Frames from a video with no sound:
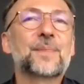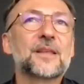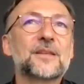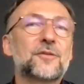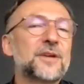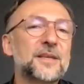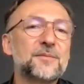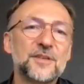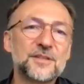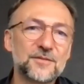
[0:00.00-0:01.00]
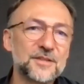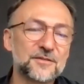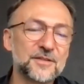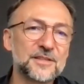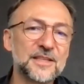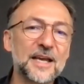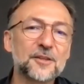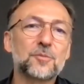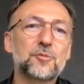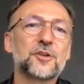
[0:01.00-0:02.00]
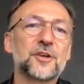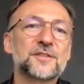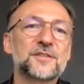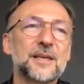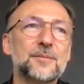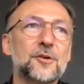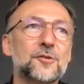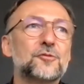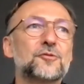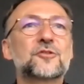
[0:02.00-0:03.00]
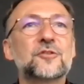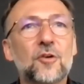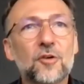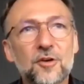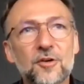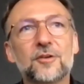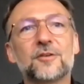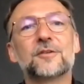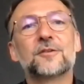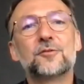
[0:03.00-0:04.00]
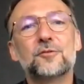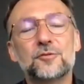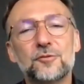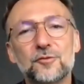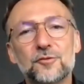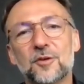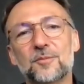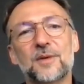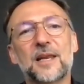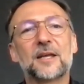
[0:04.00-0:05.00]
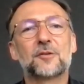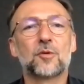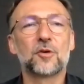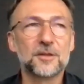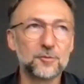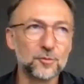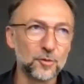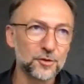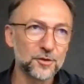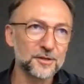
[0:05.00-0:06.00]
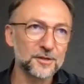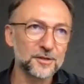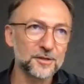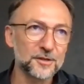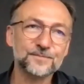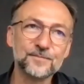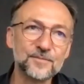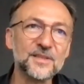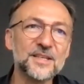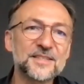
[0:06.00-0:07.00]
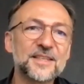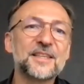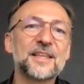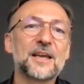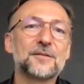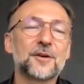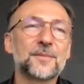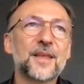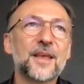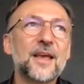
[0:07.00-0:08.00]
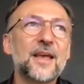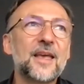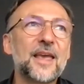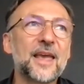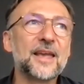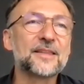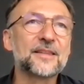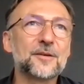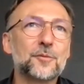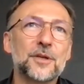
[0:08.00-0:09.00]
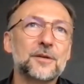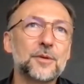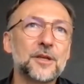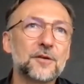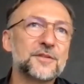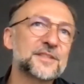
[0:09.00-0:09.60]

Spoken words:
so they named this lighter products able to snorkel, to do some light walk into water, skin diver. And we love this